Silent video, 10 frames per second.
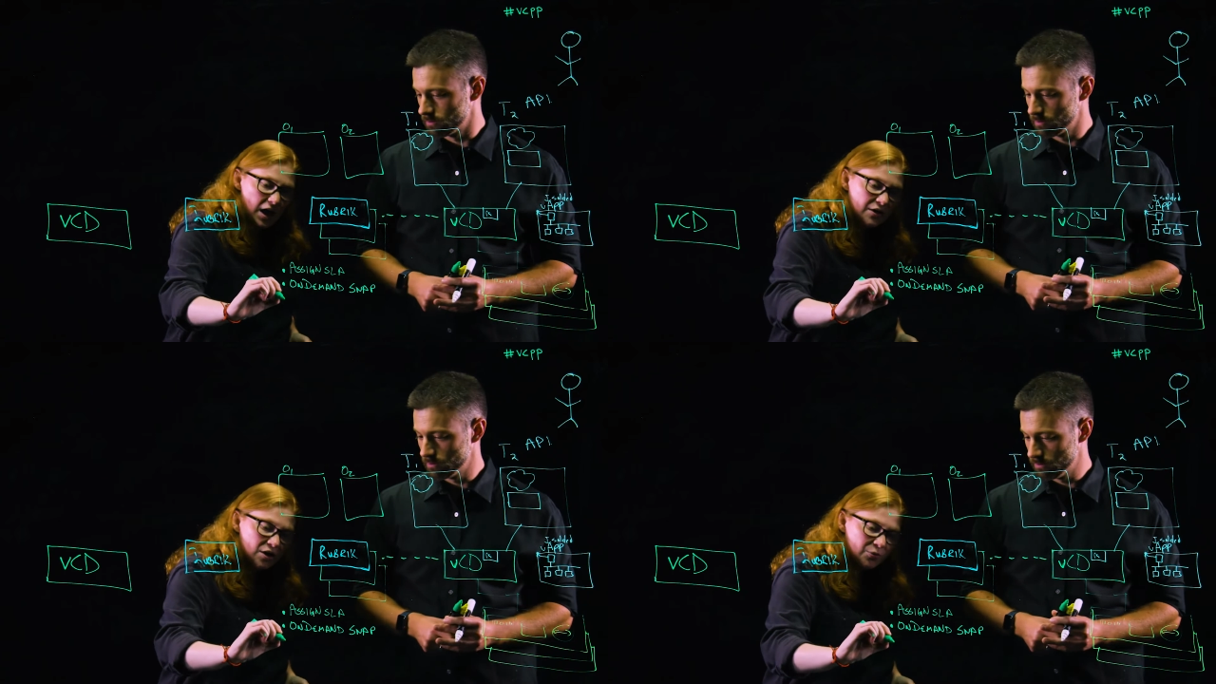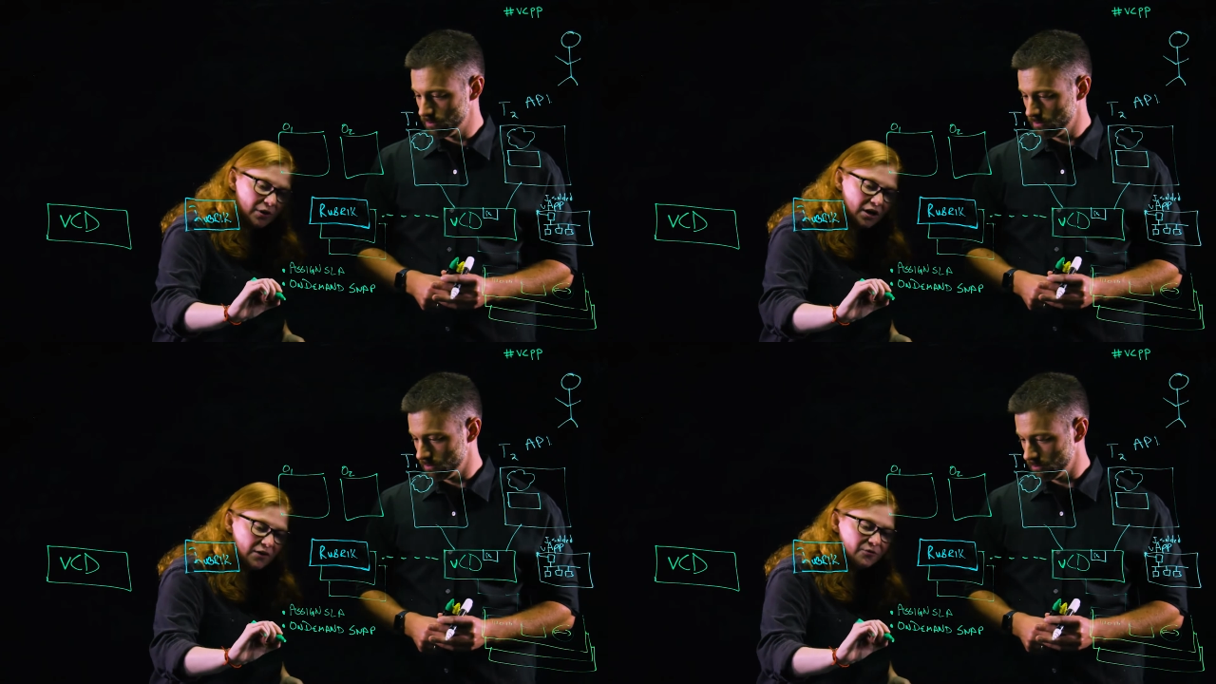Speaker 1: And then on the
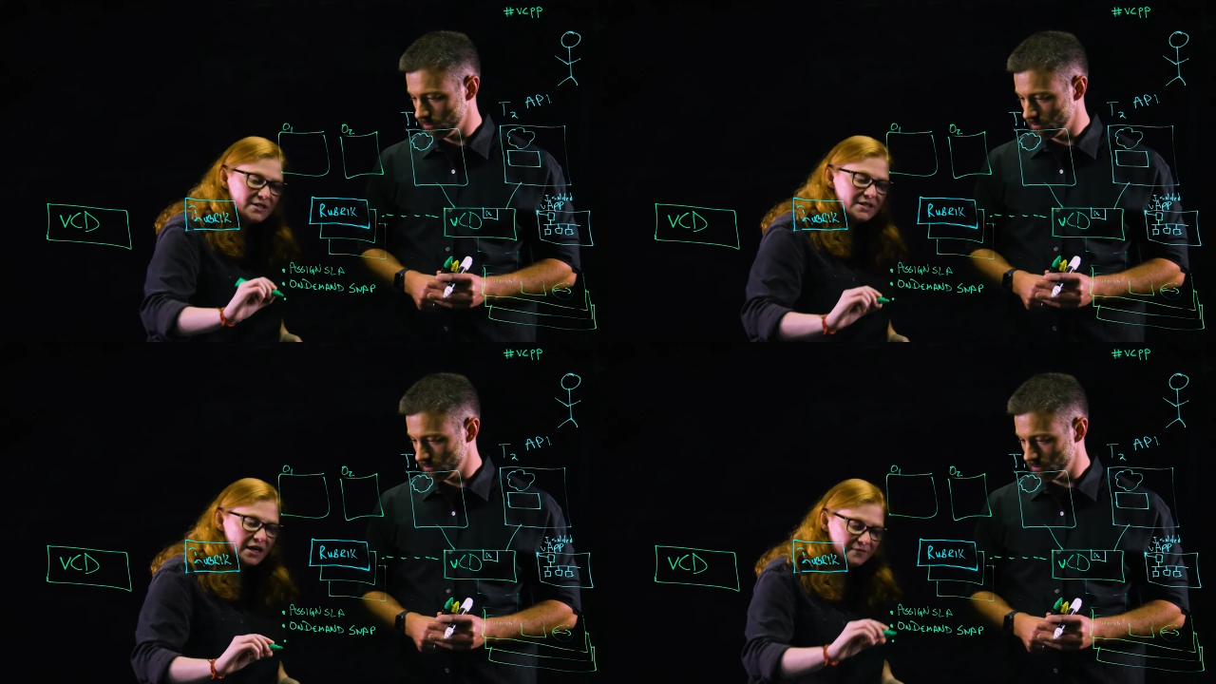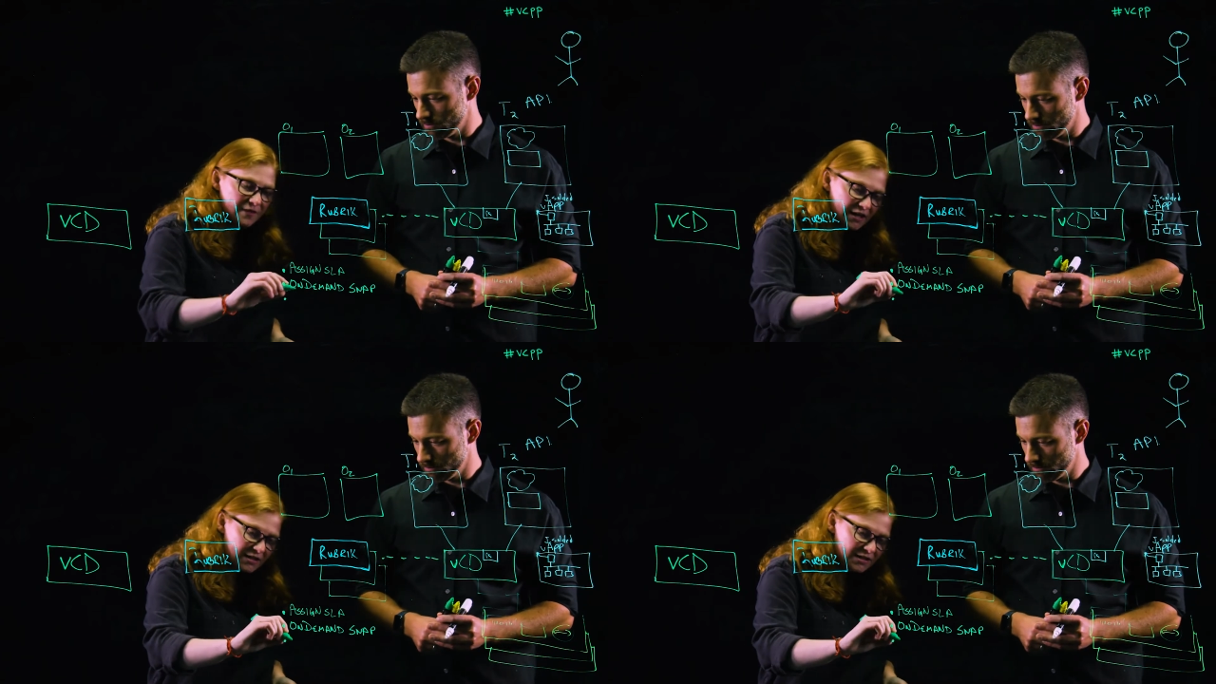recovery side of
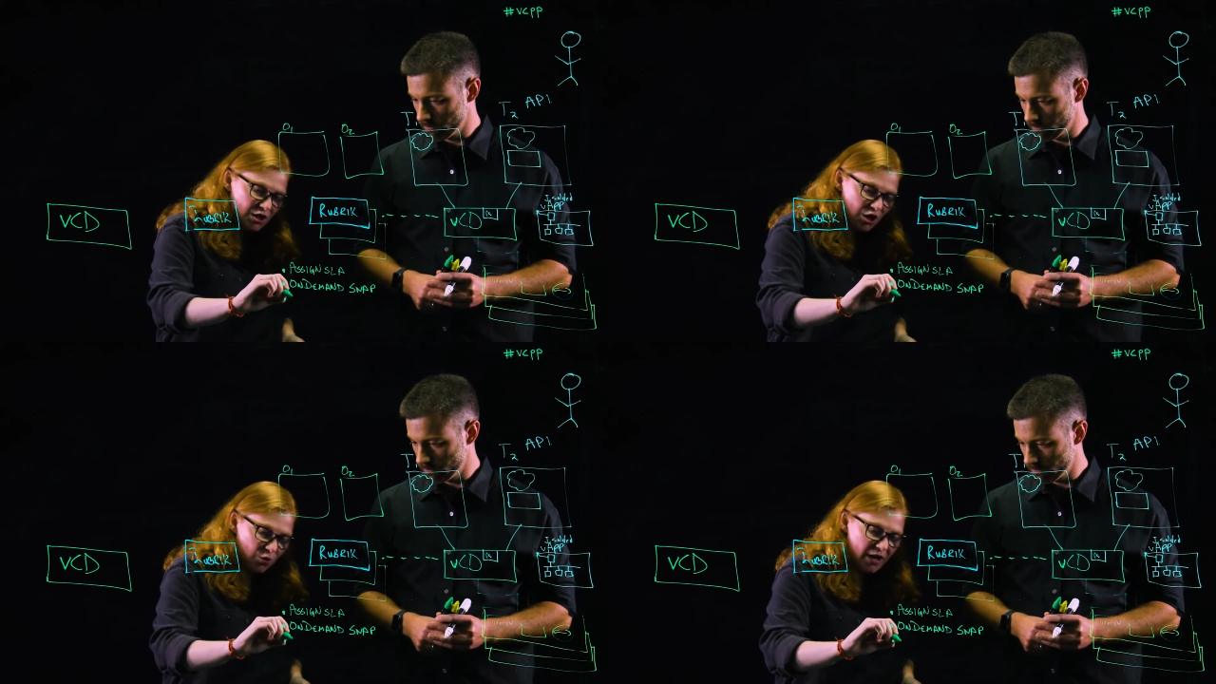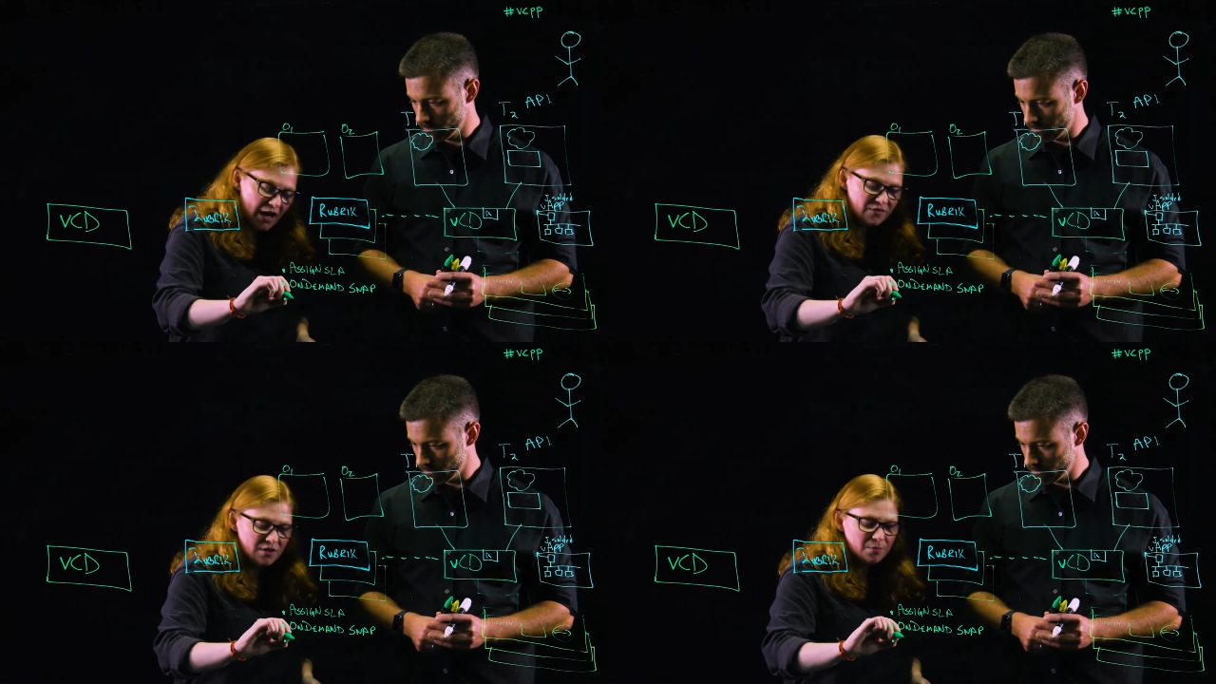things, we
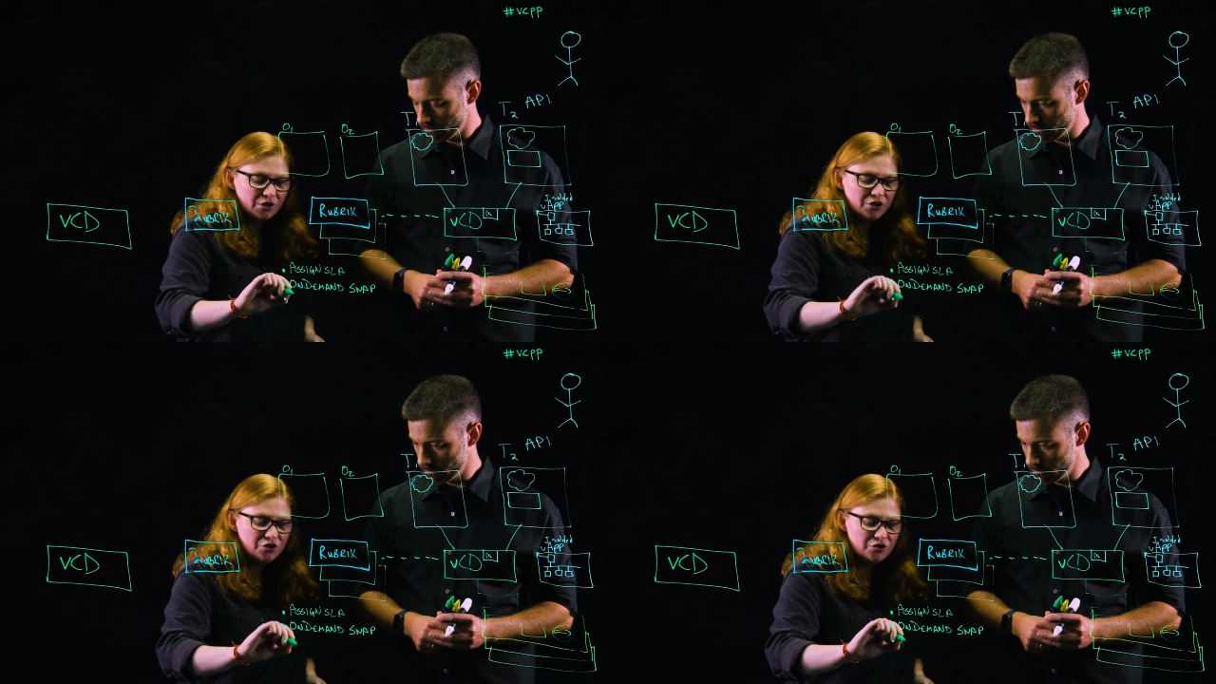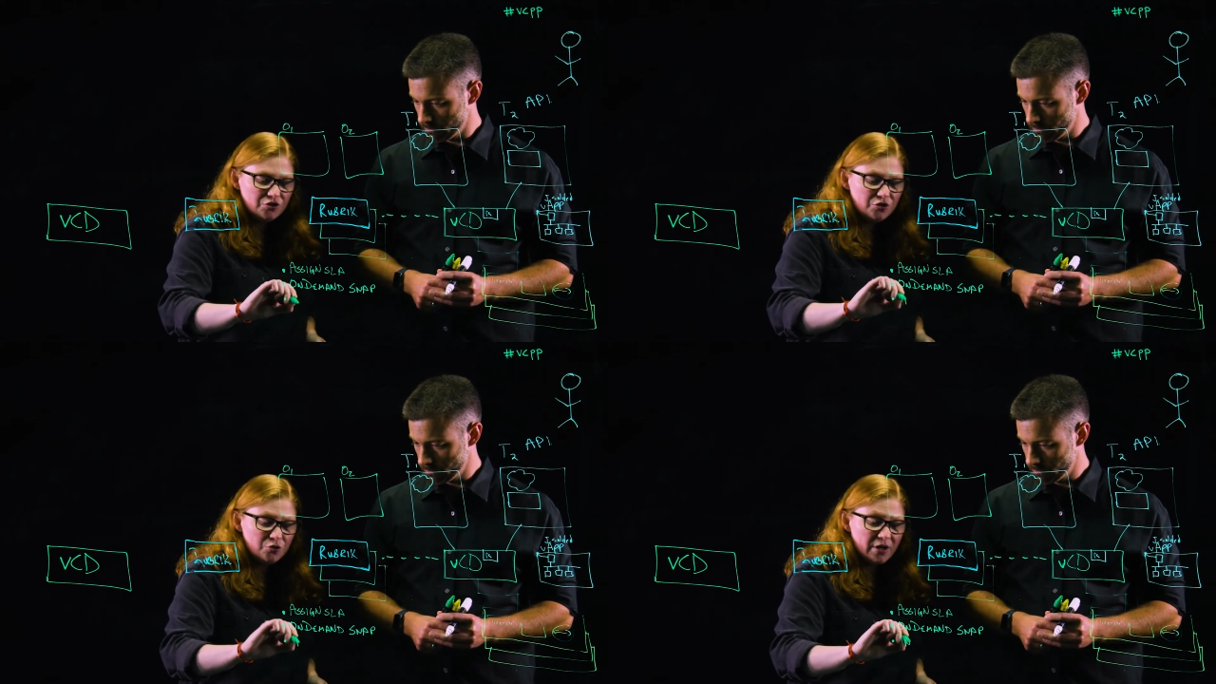have the ability to
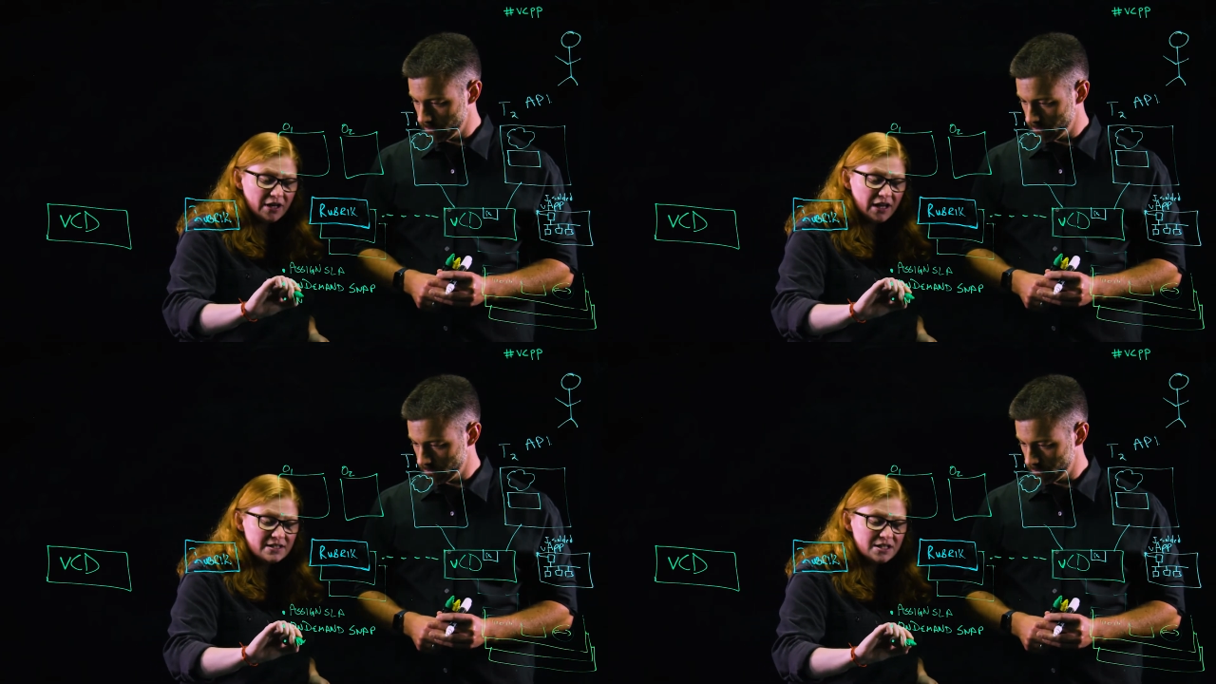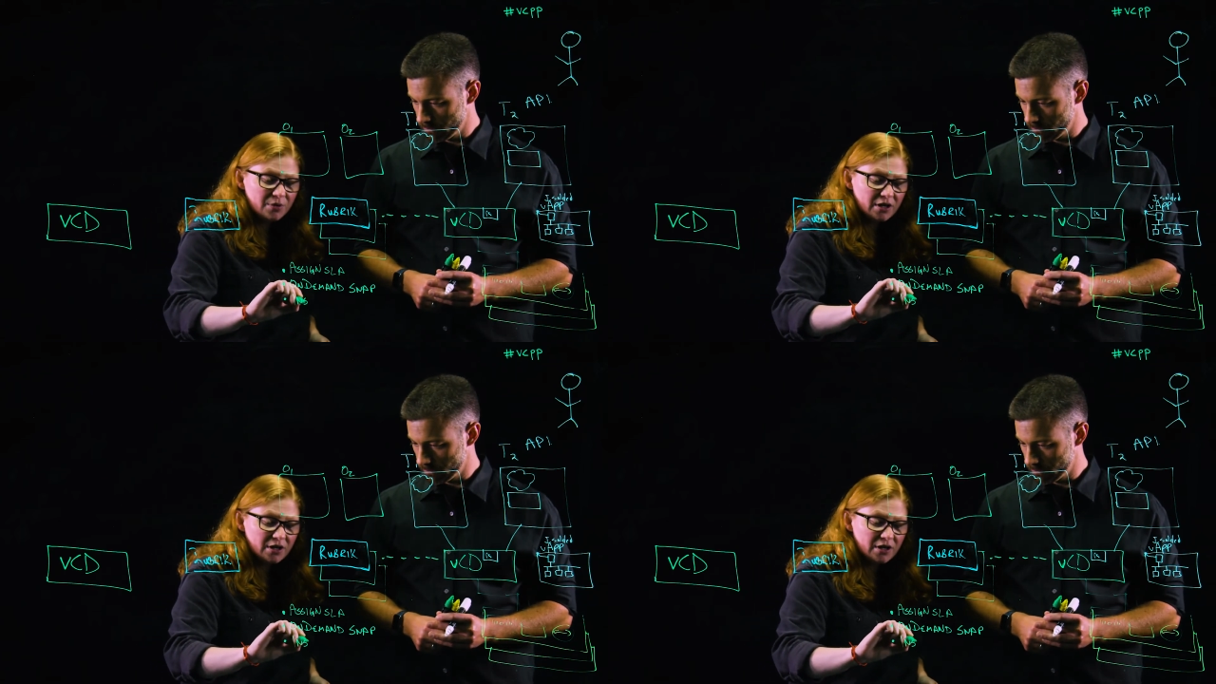do an instant